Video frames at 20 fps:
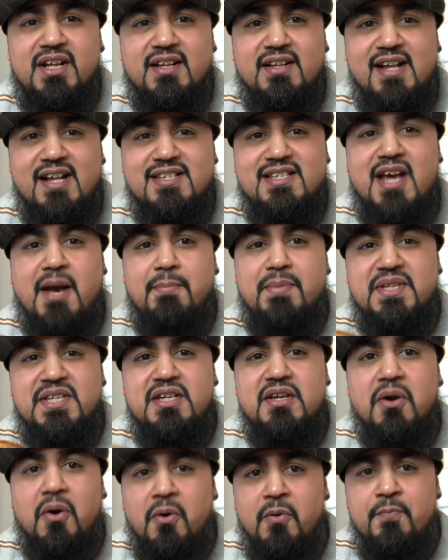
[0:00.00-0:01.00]
of that
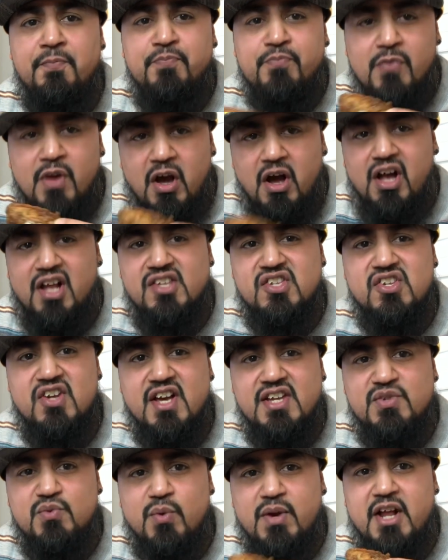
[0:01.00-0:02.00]
tapatio hot
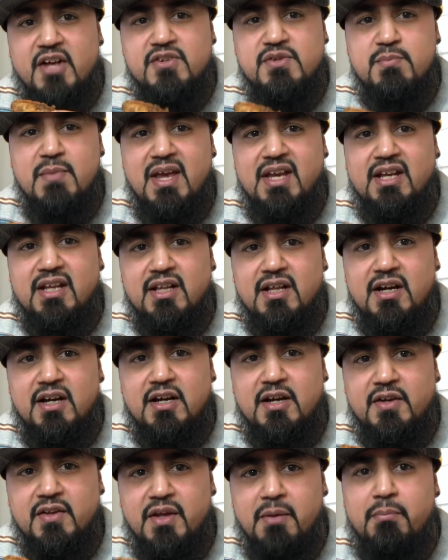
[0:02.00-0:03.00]
sauce when I was making
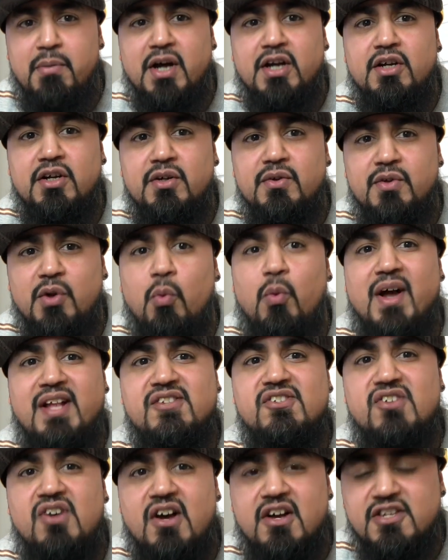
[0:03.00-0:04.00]
the butter, the
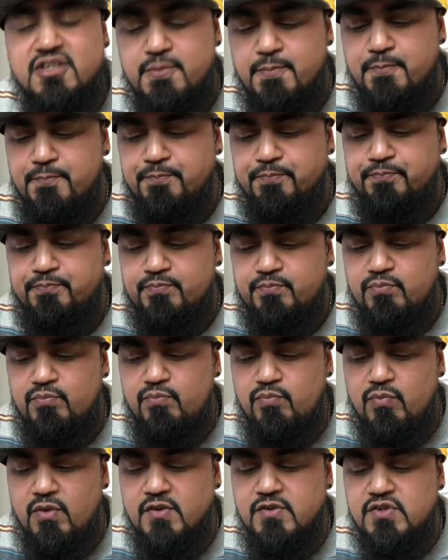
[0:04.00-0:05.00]
wet sauce.
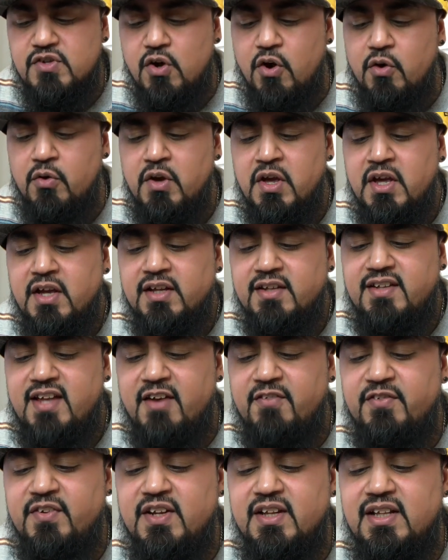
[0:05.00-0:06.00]
So
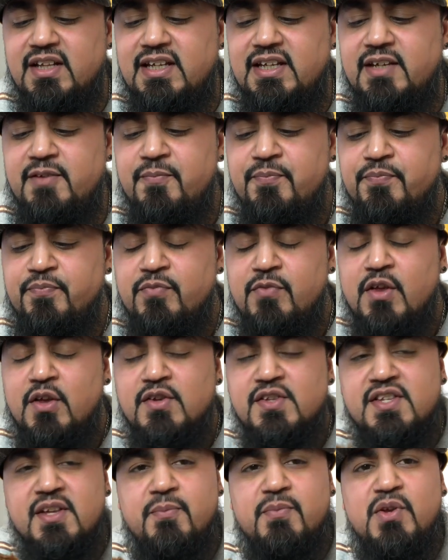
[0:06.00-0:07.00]
definitely
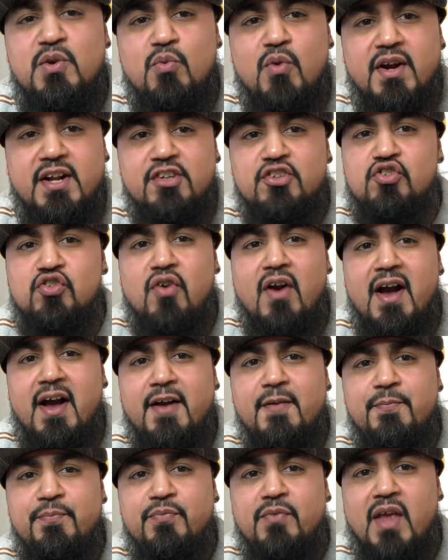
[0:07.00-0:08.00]
something you want to
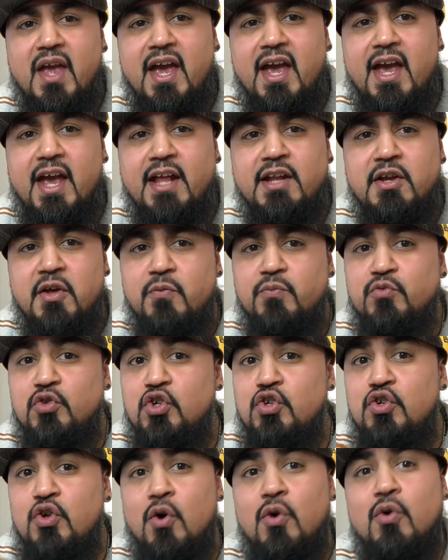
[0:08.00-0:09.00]
try. And
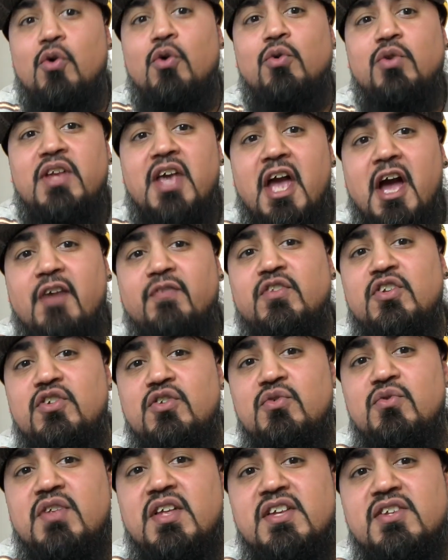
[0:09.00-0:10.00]
you don't only have to
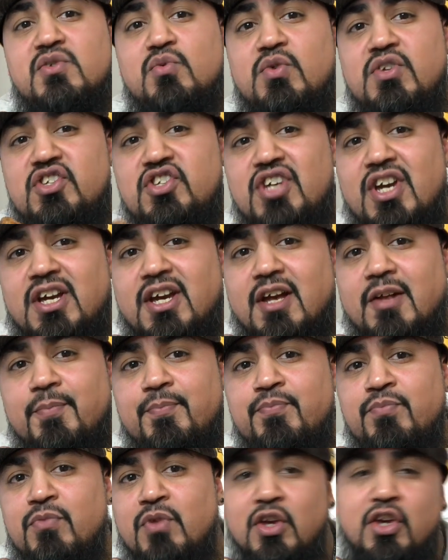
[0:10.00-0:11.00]
do this with chicken.
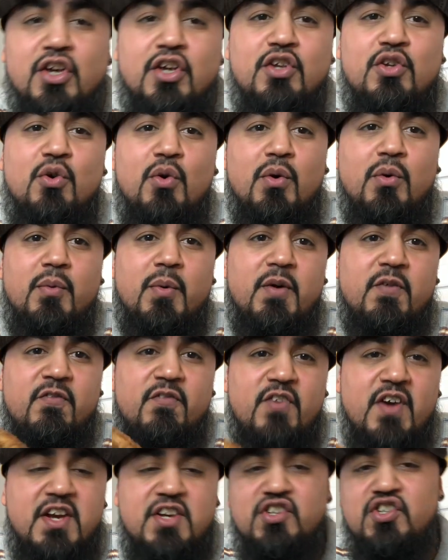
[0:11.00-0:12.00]
You can do it with
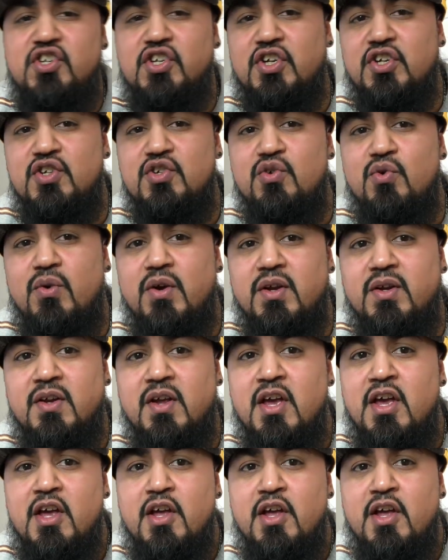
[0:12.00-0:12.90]
fish. You can do it